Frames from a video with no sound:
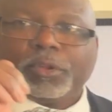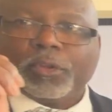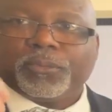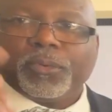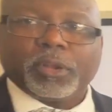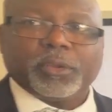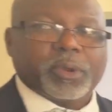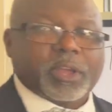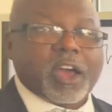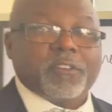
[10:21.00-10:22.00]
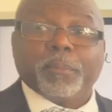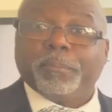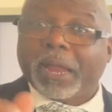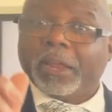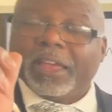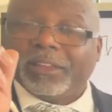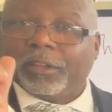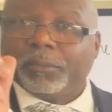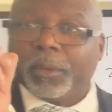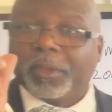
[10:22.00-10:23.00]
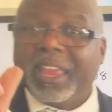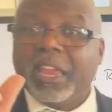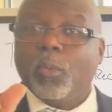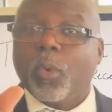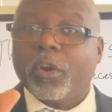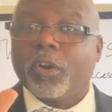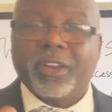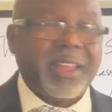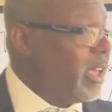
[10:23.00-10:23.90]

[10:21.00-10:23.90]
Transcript: to fully recover? But the key word,